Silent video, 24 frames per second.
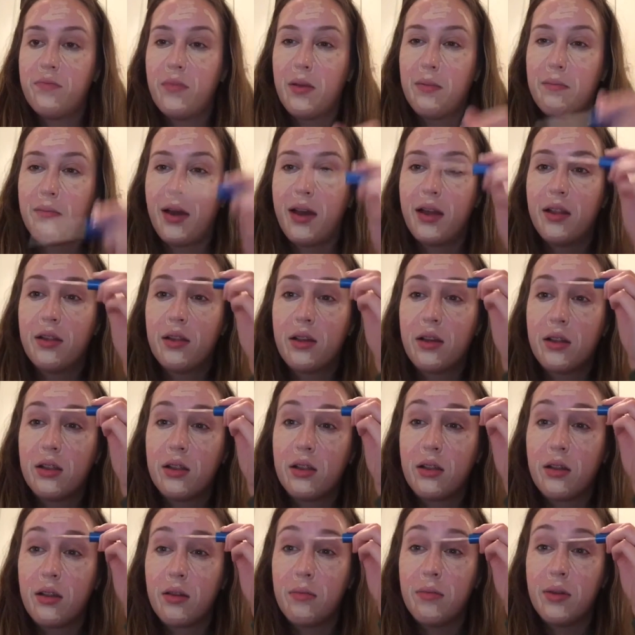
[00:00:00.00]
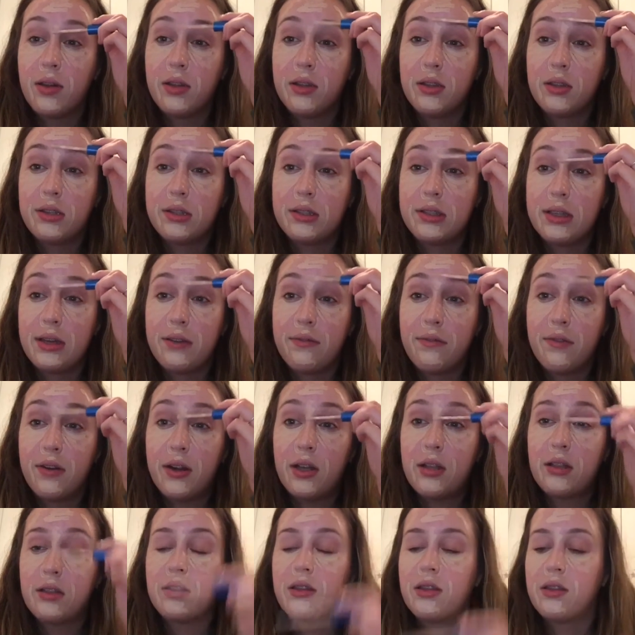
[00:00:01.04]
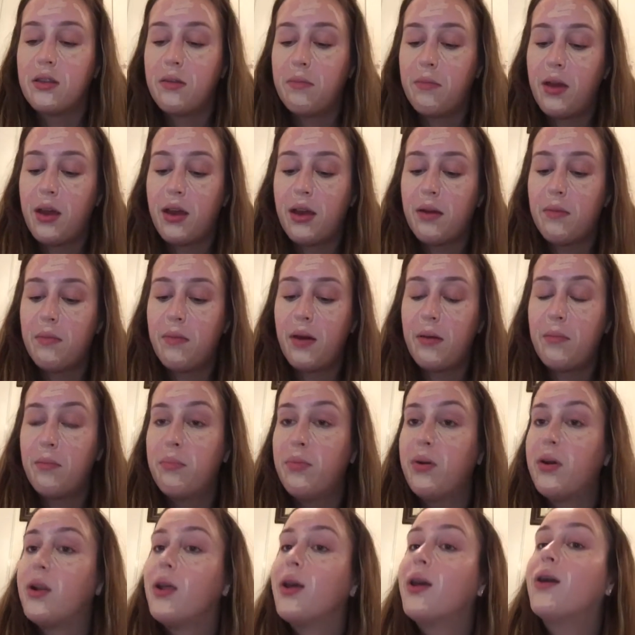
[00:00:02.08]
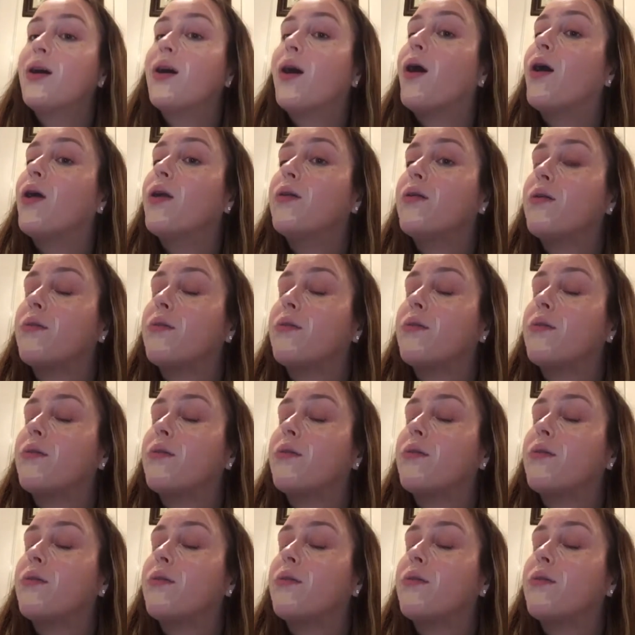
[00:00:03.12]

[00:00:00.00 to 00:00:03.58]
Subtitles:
might look a little bit different than the makeup I'm putting on.